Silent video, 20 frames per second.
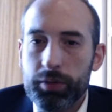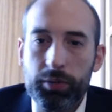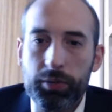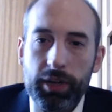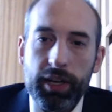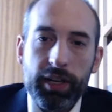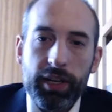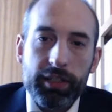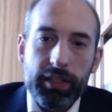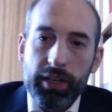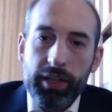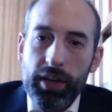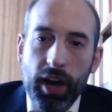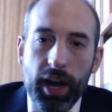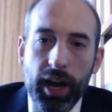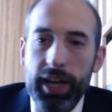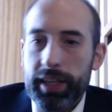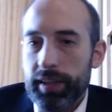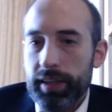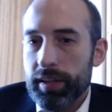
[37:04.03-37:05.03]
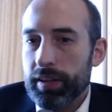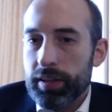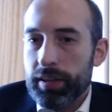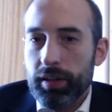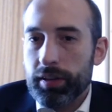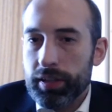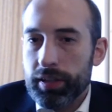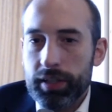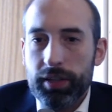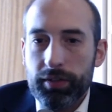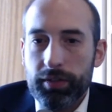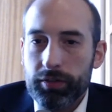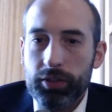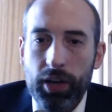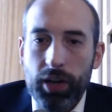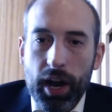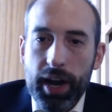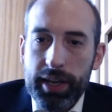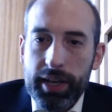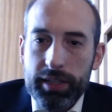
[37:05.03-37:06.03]
we are denying the authority of
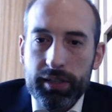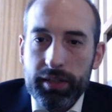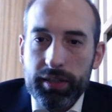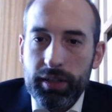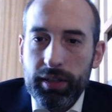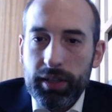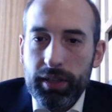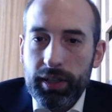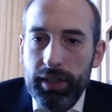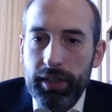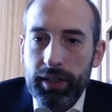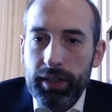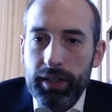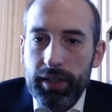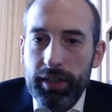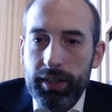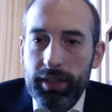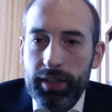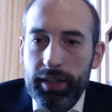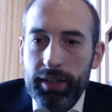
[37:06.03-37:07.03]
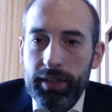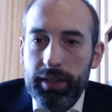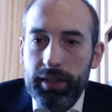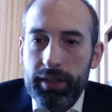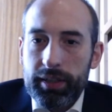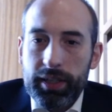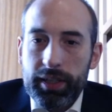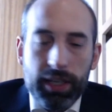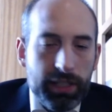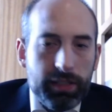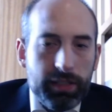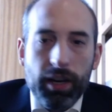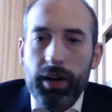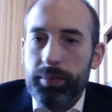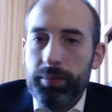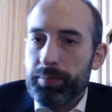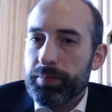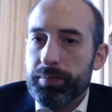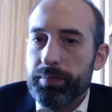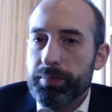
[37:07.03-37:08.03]
christ these are
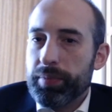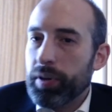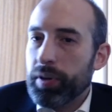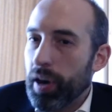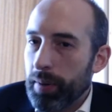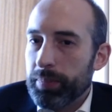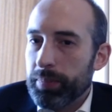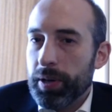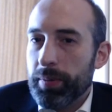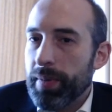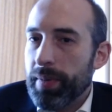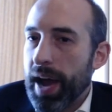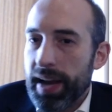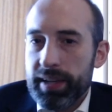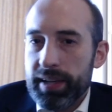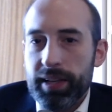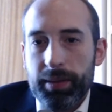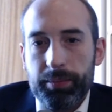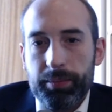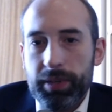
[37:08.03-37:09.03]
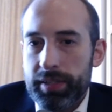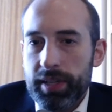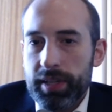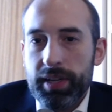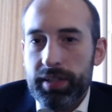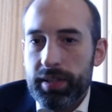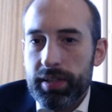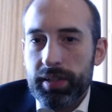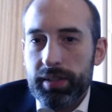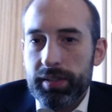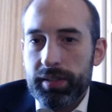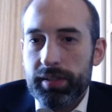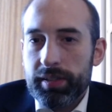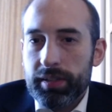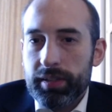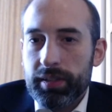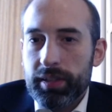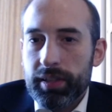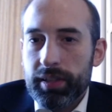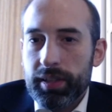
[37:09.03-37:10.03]
problematic positions
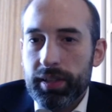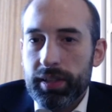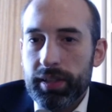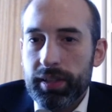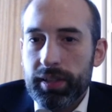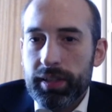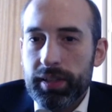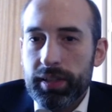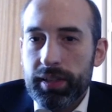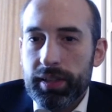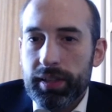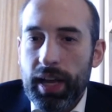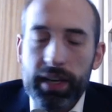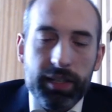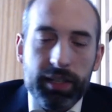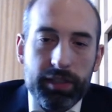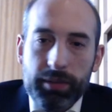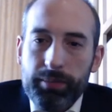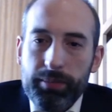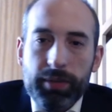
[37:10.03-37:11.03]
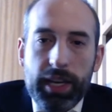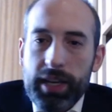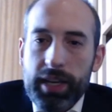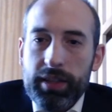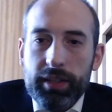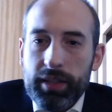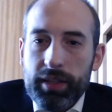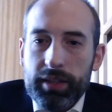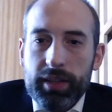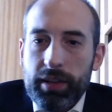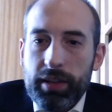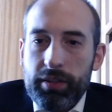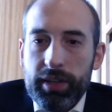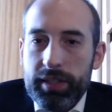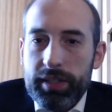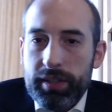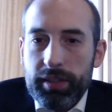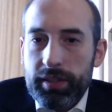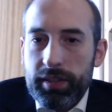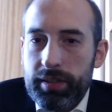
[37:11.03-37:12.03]
that doesn't mean that there
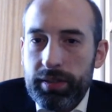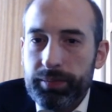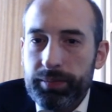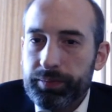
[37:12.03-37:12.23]
isn't